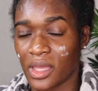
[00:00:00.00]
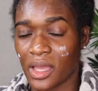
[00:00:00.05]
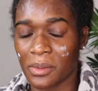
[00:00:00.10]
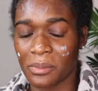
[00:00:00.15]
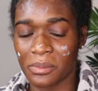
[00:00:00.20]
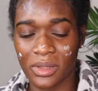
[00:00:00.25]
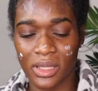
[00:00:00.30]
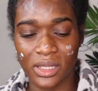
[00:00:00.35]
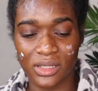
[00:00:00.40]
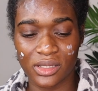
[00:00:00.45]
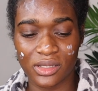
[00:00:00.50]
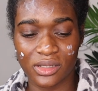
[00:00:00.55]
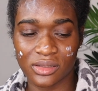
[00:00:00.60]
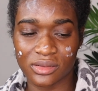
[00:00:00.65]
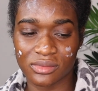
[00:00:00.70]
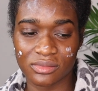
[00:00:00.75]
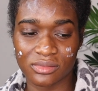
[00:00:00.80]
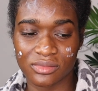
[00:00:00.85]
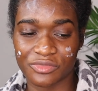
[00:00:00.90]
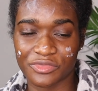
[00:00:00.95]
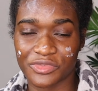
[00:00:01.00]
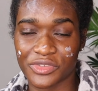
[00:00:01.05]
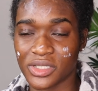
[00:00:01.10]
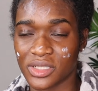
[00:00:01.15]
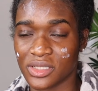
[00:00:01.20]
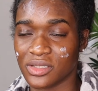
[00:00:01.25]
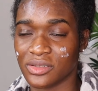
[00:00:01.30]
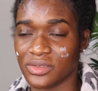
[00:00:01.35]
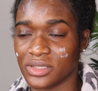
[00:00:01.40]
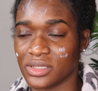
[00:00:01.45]
I'm like
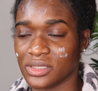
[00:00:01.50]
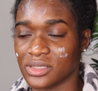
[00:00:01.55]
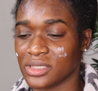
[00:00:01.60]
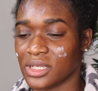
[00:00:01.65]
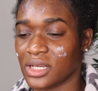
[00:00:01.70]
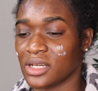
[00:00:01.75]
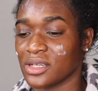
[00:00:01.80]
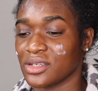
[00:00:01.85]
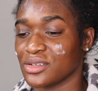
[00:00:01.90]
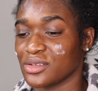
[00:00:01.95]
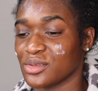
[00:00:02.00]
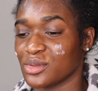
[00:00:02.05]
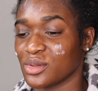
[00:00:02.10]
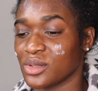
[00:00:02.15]
really, really tired.